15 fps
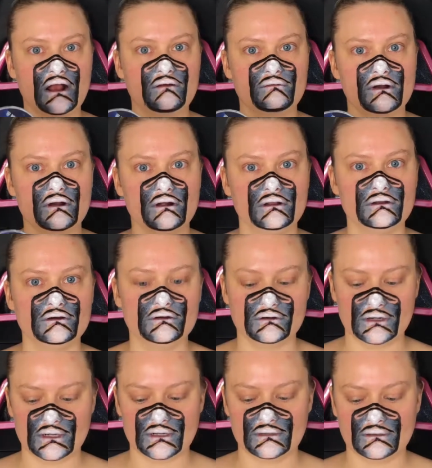aqua color
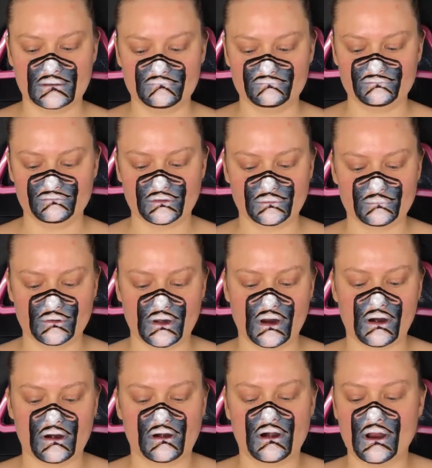from
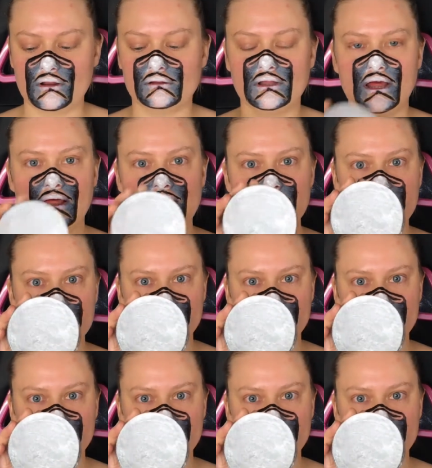Kryolan.